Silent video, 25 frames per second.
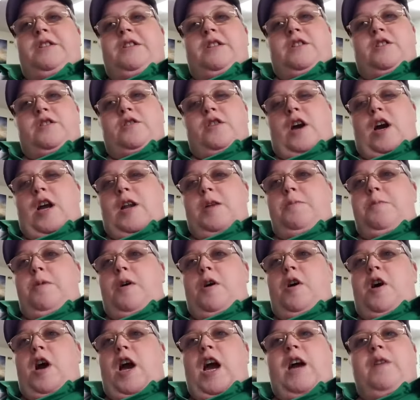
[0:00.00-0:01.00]
It's not
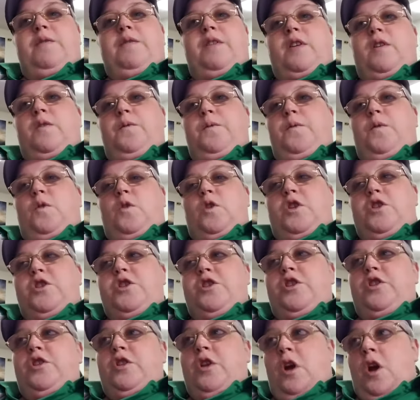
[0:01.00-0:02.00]
about having a
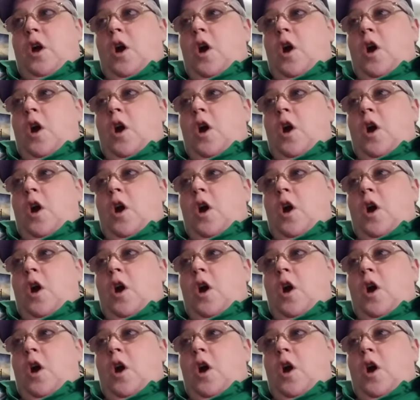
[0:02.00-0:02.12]
fortune,